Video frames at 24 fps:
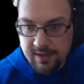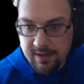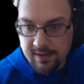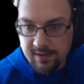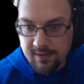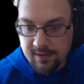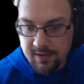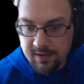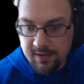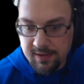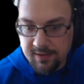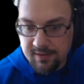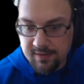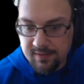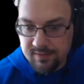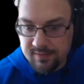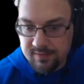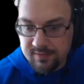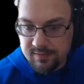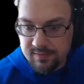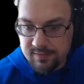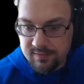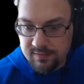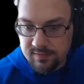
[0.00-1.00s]
Alright.
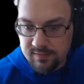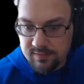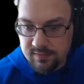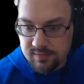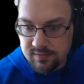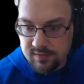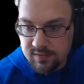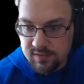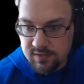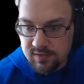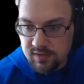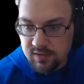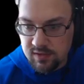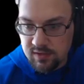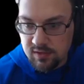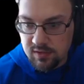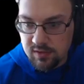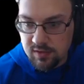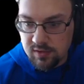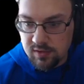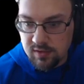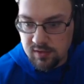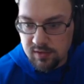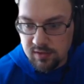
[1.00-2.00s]

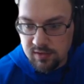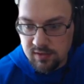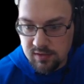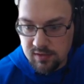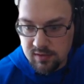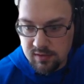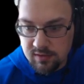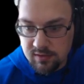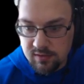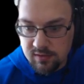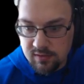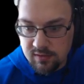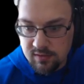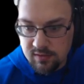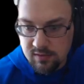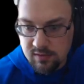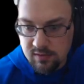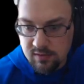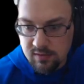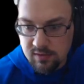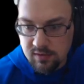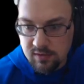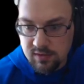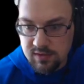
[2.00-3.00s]
Good.
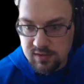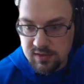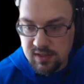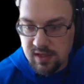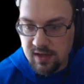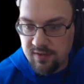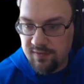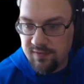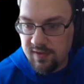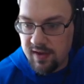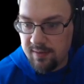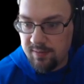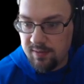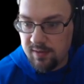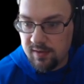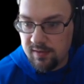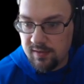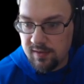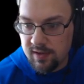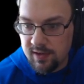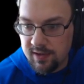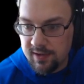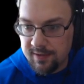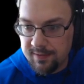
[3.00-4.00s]
Good stuff happening
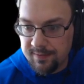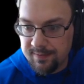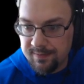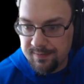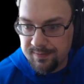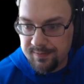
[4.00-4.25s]
there.